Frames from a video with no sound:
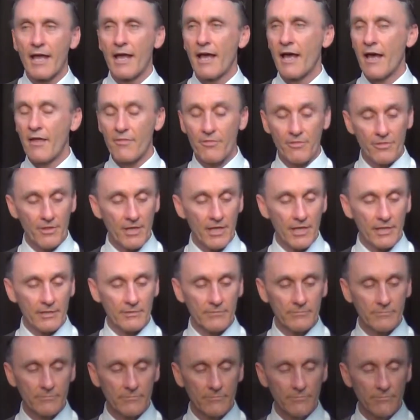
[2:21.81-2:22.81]
And
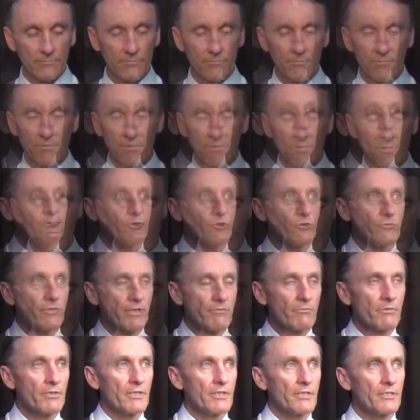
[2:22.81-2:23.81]
then move
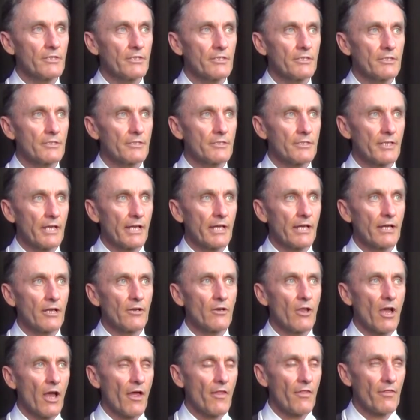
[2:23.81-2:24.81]
everything you did
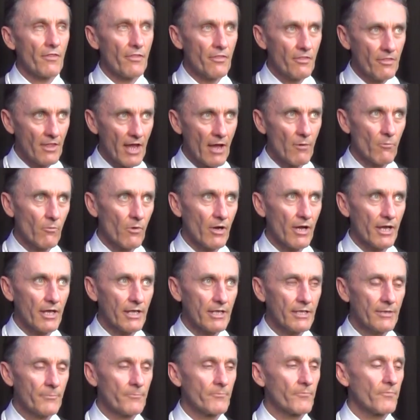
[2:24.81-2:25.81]
down that way,